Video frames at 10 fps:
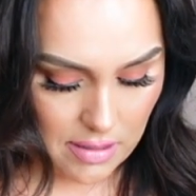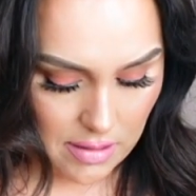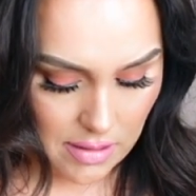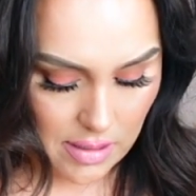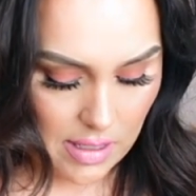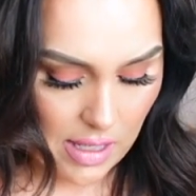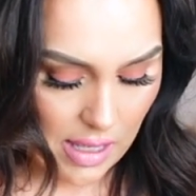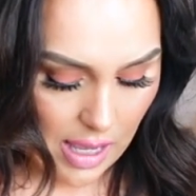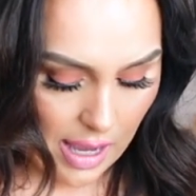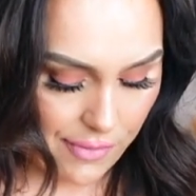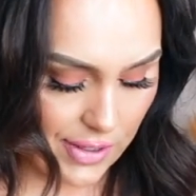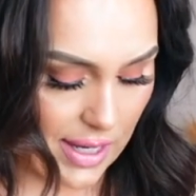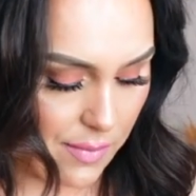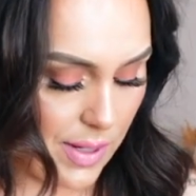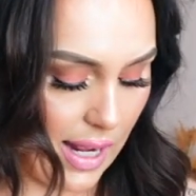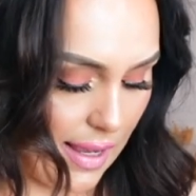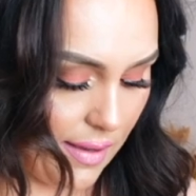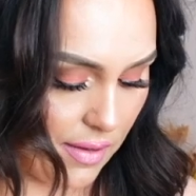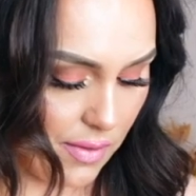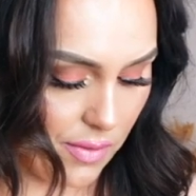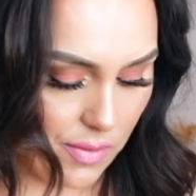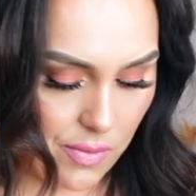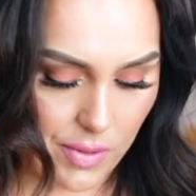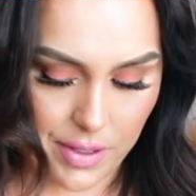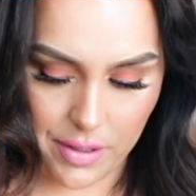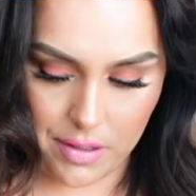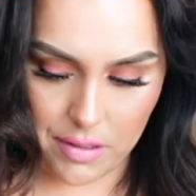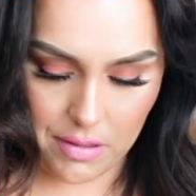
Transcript: I forget what I ordered.